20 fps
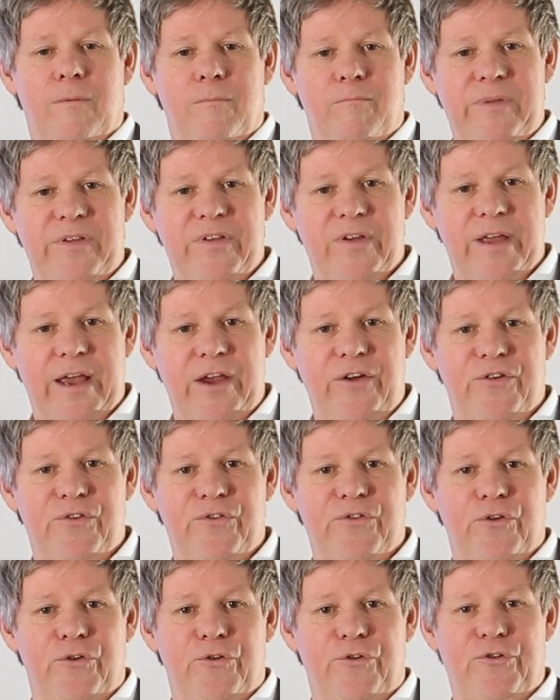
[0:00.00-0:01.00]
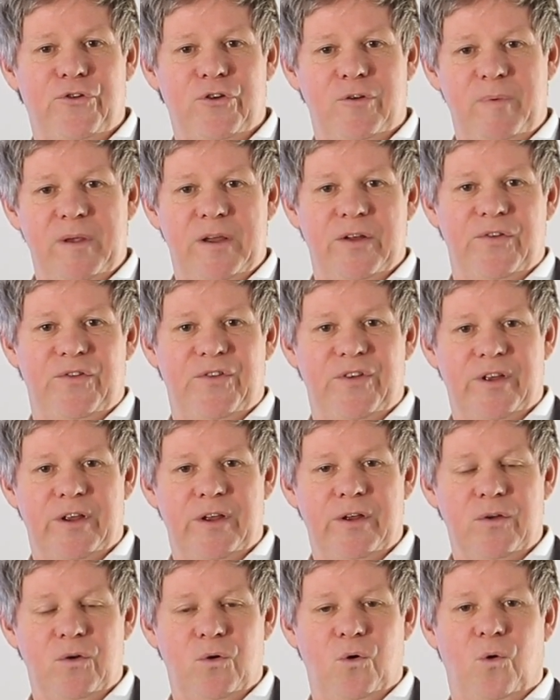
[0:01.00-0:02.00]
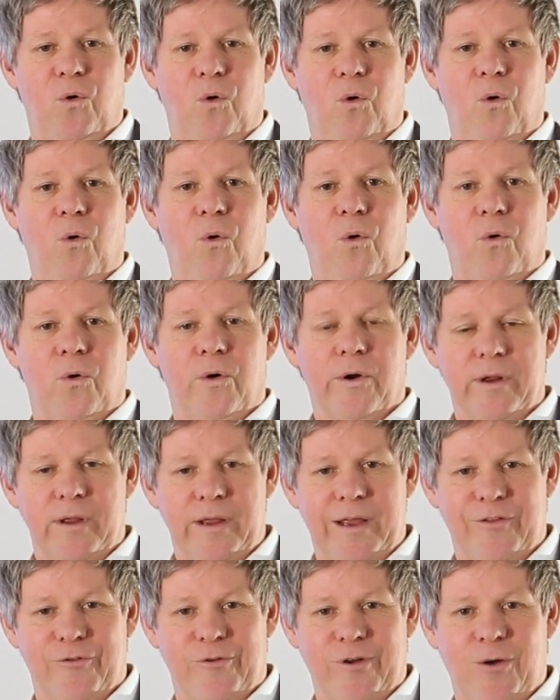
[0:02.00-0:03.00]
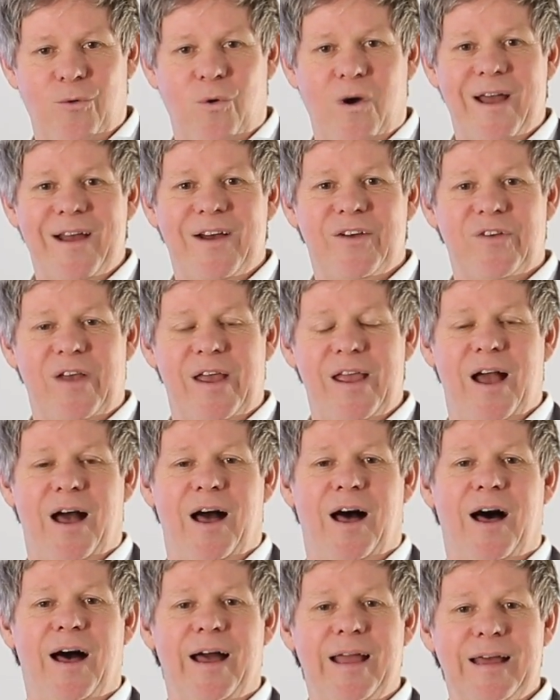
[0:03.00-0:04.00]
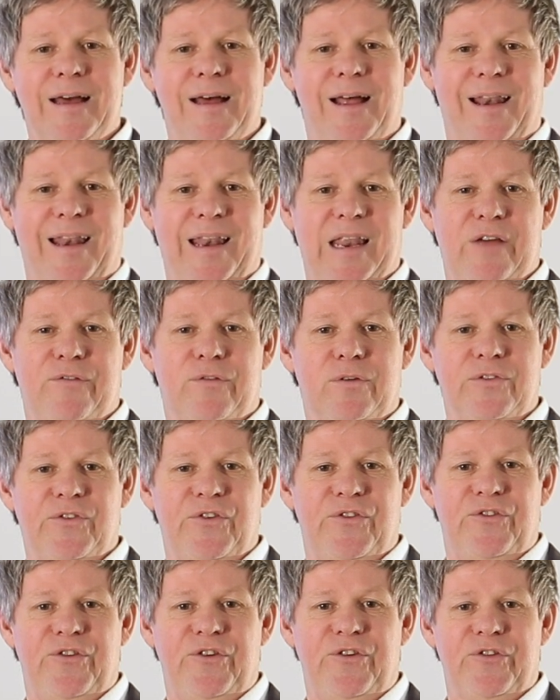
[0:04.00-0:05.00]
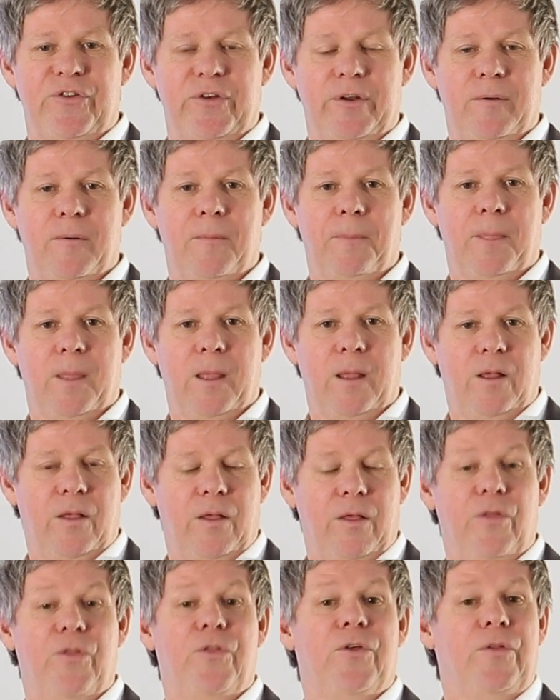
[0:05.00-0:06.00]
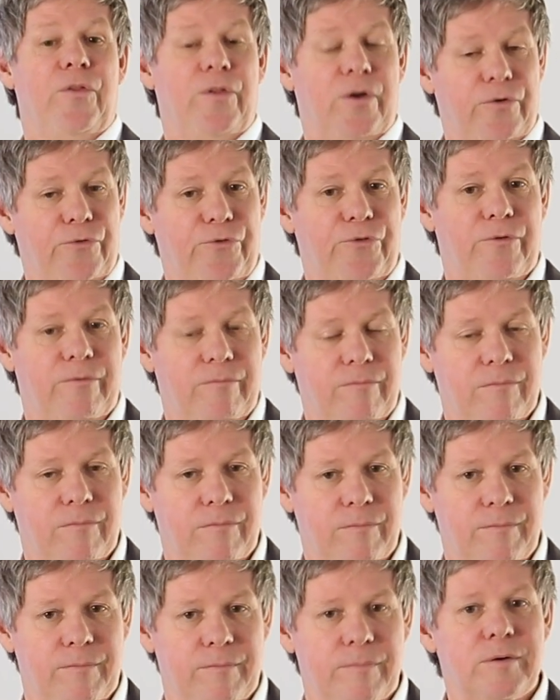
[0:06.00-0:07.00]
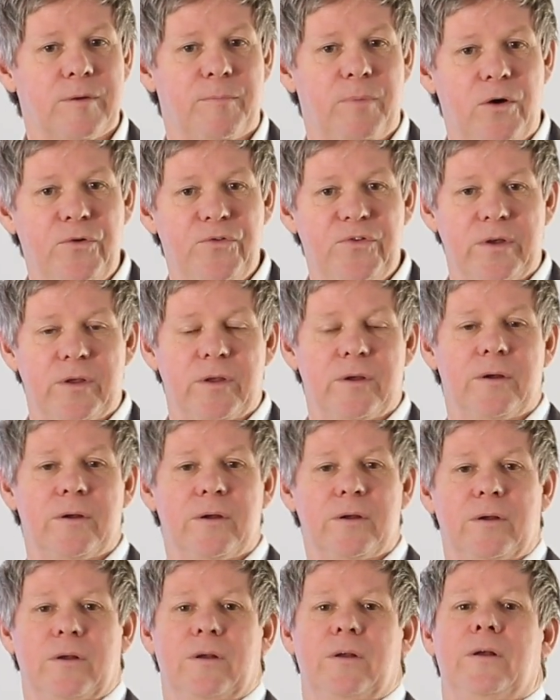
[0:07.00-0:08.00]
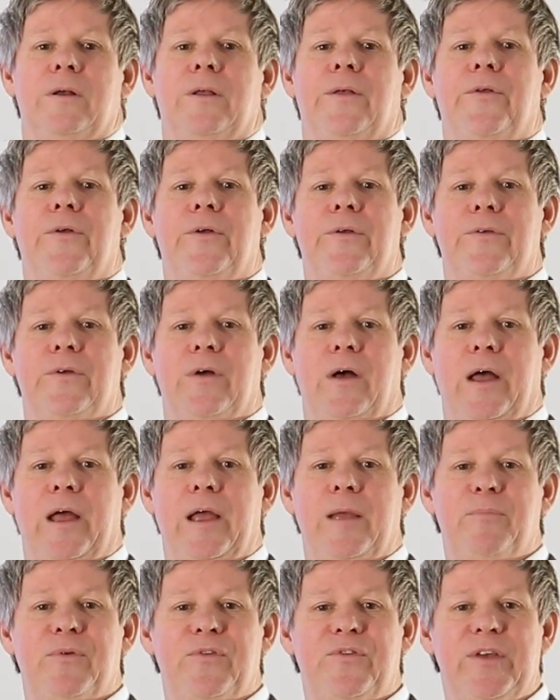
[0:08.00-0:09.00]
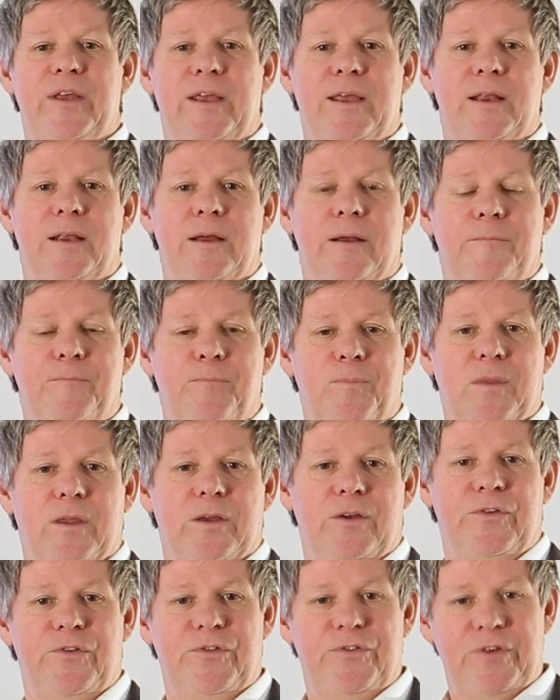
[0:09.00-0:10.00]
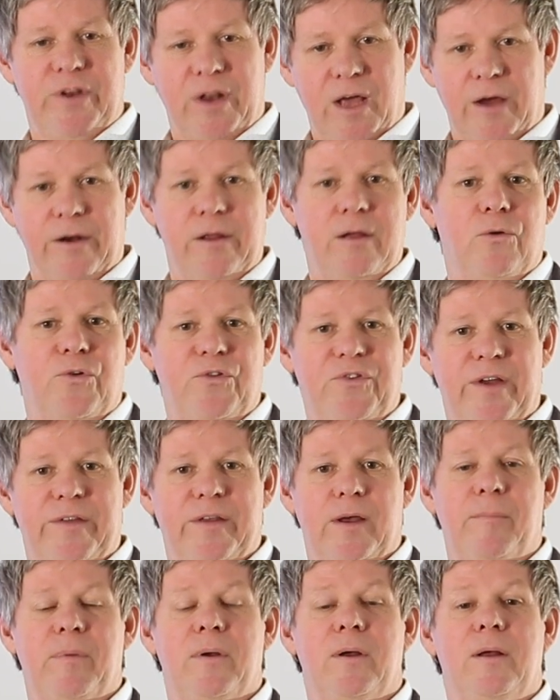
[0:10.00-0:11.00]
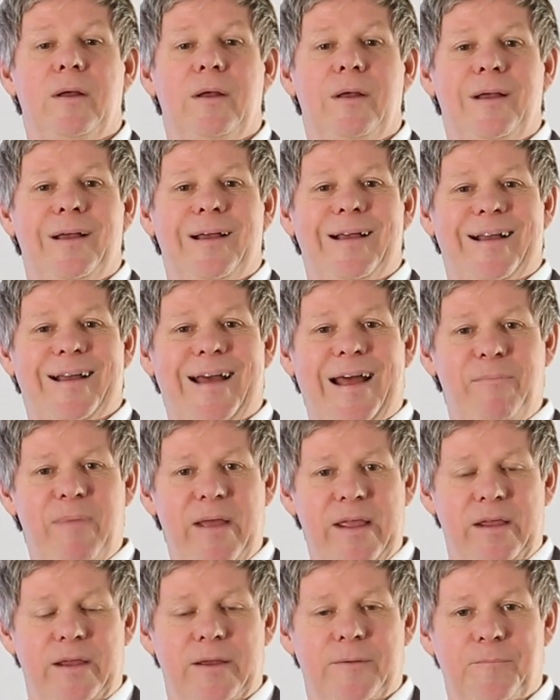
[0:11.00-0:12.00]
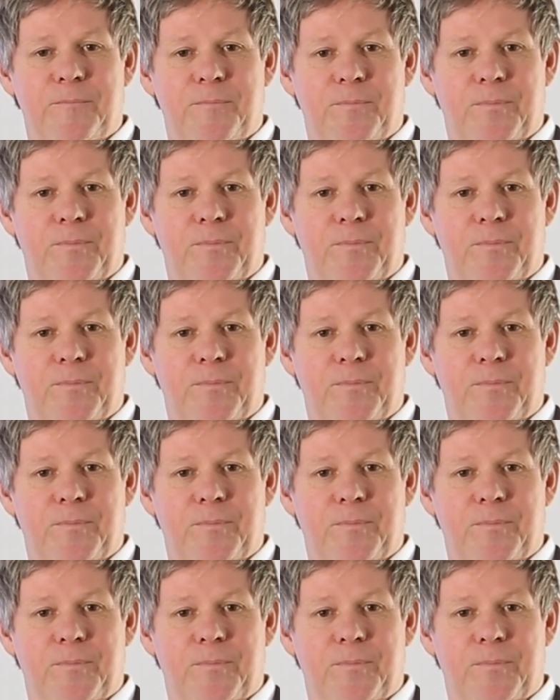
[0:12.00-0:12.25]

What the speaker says: mitigations should be considered, or it requires a higher level decision than those proposing a particular scenario or setup can make.